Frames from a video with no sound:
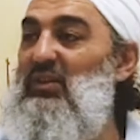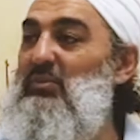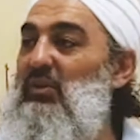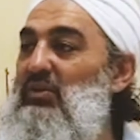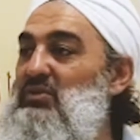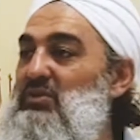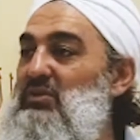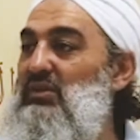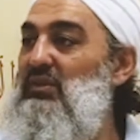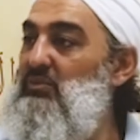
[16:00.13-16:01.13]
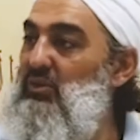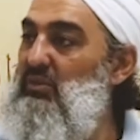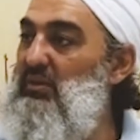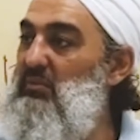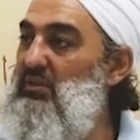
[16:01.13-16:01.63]
that I'm conscious of. I'm
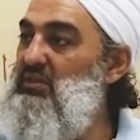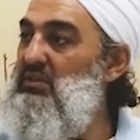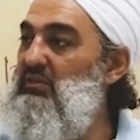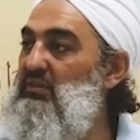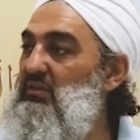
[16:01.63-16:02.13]
talking about myself.